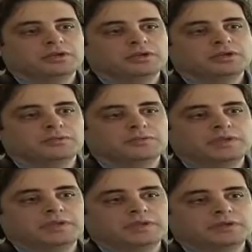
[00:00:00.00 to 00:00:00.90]

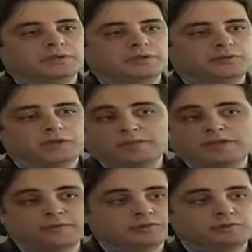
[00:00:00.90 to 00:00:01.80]
and what am I
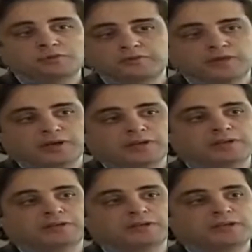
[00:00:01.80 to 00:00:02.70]
able to provide,
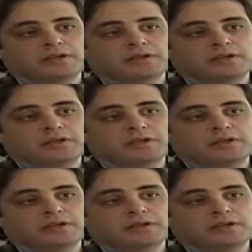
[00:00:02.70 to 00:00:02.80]
and